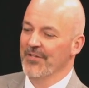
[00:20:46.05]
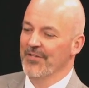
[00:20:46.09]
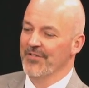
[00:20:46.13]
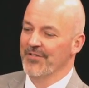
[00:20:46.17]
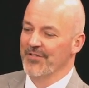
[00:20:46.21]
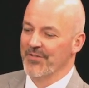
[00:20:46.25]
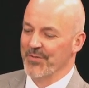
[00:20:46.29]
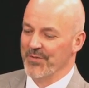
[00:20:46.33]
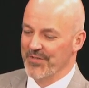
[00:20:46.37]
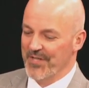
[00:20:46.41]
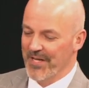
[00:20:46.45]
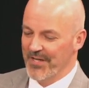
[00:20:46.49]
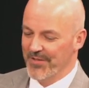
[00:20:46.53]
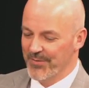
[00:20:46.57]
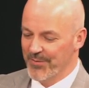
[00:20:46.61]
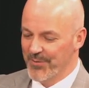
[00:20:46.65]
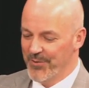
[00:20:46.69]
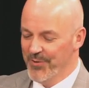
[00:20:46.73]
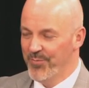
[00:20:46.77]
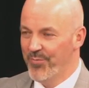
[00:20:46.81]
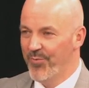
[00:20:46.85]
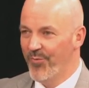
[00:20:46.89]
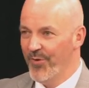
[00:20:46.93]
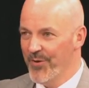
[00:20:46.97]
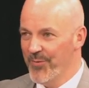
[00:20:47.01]
So he's got
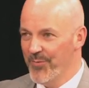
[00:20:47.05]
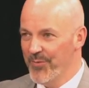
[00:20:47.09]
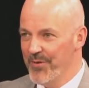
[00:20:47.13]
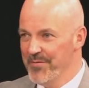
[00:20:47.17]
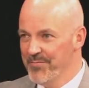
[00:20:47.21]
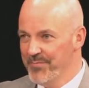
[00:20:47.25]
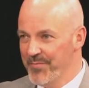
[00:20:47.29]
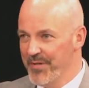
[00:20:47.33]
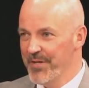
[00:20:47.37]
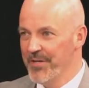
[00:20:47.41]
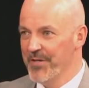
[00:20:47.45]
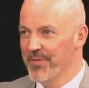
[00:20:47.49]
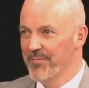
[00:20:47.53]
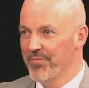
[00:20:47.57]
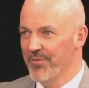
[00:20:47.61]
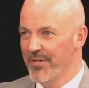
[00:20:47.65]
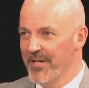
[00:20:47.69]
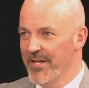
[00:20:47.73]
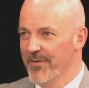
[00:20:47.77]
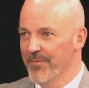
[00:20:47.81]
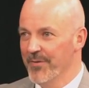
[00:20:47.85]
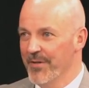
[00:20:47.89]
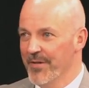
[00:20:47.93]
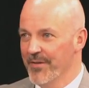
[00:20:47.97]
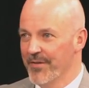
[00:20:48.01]
2.1 billion to
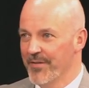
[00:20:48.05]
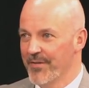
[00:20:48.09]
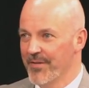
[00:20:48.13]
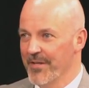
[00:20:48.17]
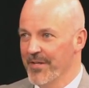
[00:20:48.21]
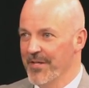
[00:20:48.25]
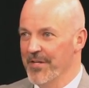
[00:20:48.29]
play with